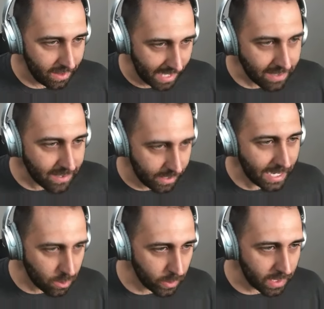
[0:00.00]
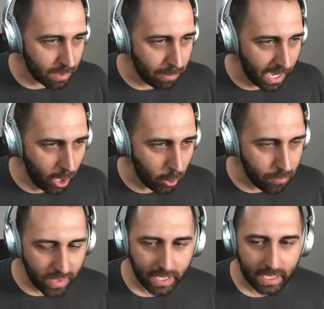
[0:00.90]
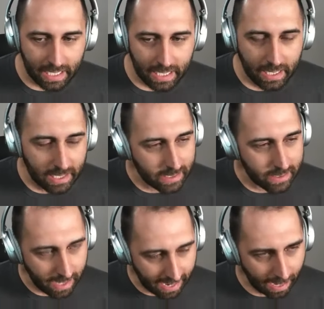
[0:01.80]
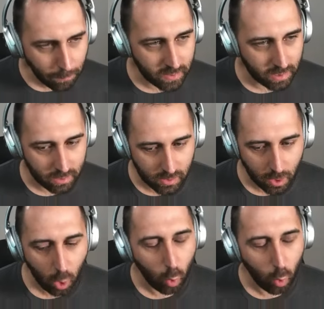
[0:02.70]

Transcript: That's what it's about. And in his absence,